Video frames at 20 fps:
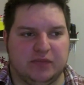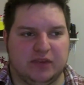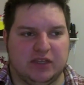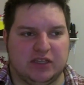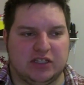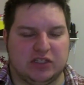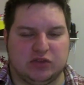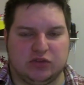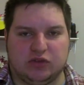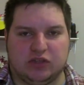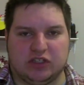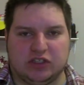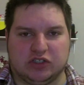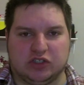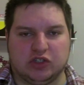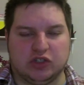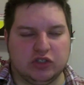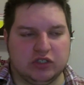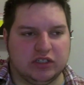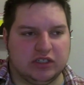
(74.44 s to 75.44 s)
is
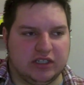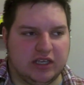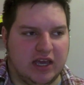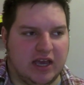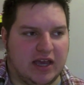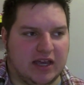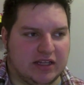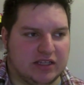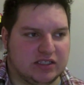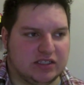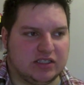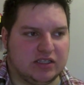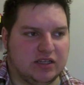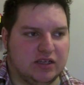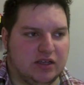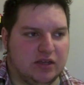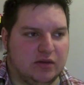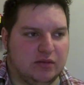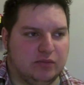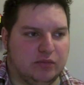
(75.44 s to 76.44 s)
good, yes,
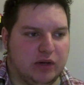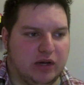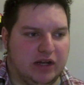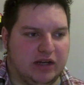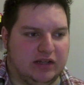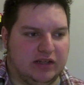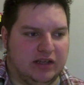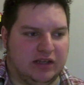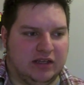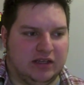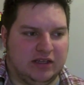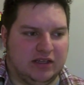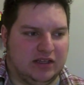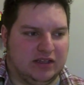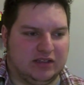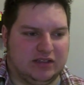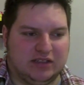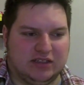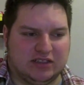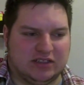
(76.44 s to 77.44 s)
but
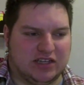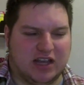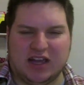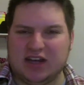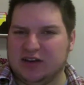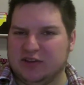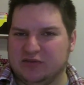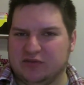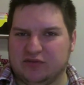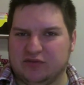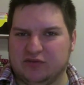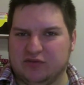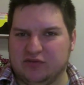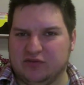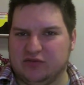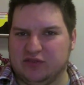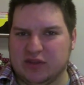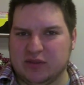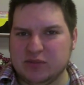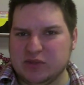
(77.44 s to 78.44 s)
it's kind of
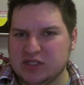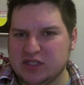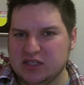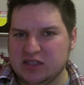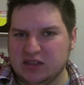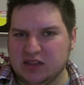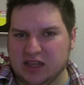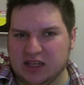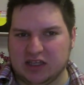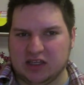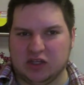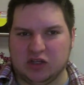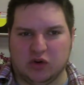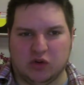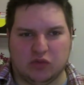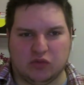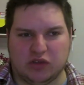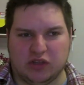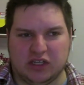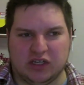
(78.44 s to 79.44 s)
flimsy. Like, you
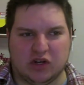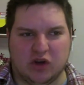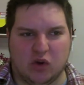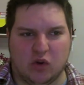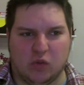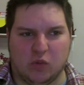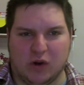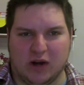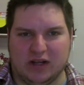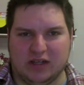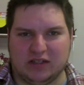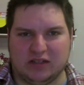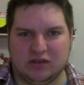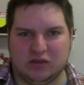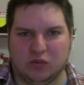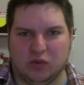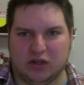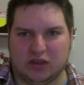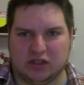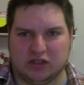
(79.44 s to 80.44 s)
don't really know
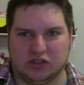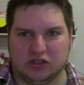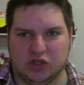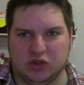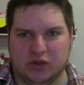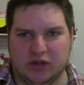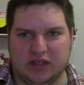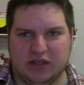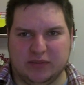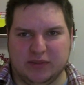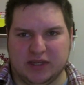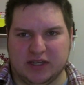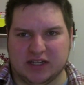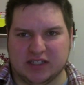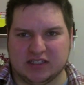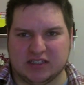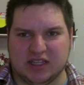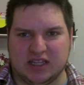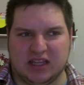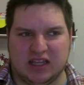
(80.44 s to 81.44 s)
what they're doing,
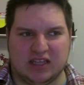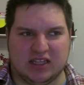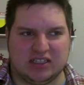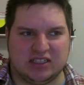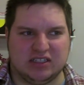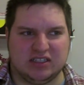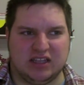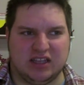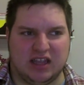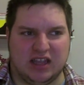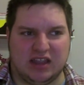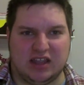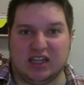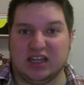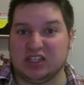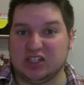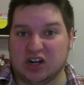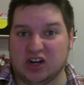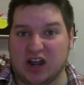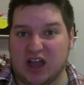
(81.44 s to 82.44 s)
because then they
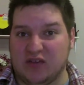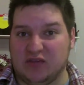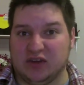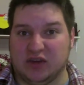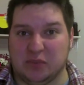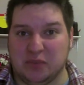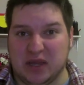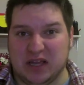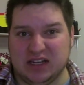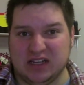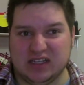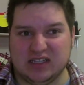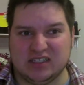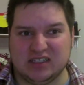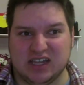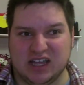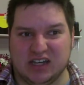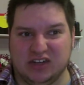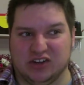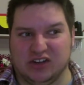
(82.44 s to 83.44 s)
start having
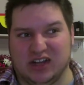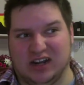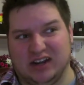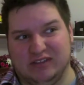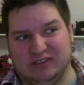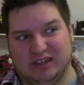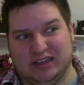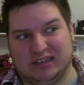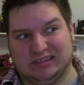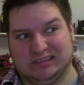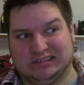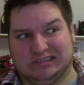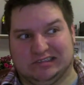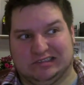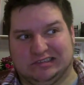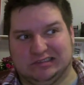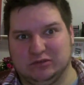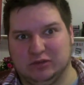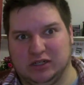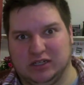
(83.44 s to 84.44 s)
opinions, and you're kind of like,
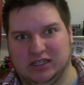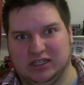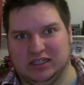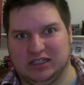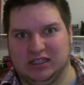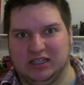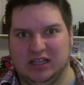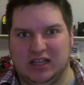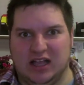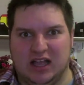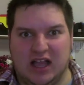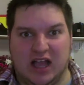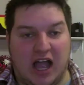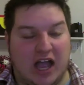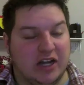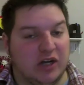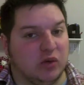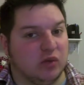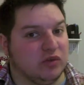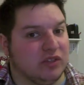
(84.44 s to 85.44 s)
oh well,
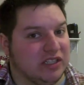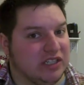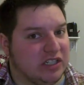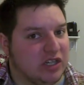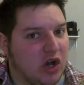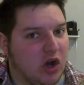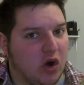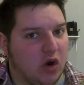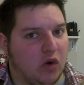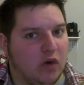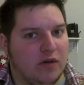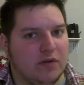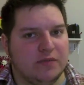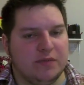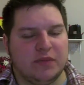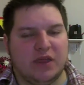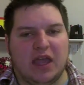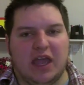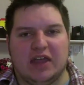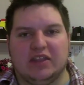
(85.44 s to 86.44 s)
I don't really know.
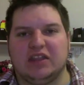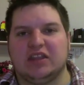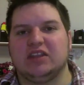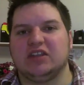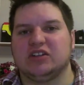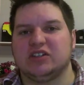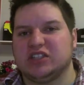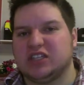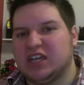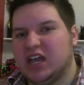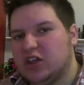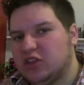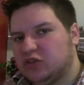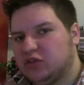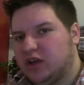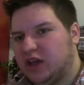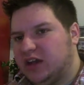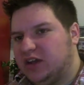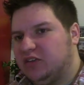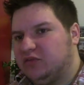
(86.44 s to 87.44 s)
And then there's the
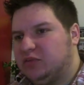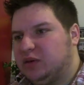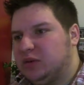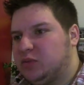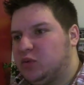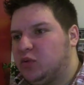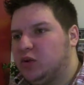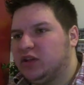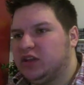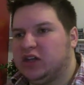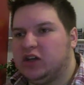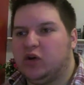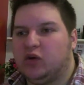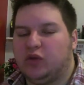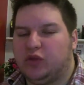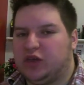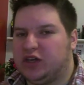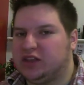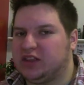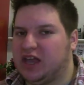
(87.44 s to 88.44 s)
other end of people where they
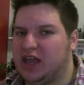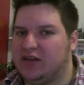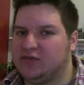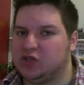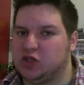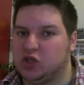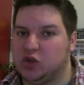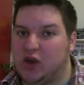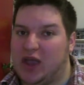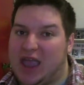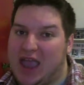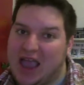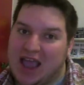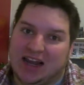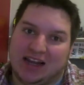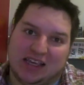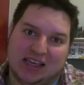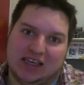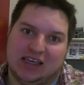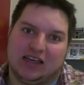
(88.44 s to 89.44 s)
don't think they have to do
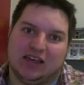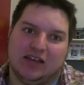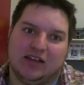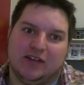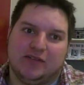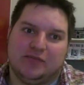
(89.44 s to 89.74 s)
any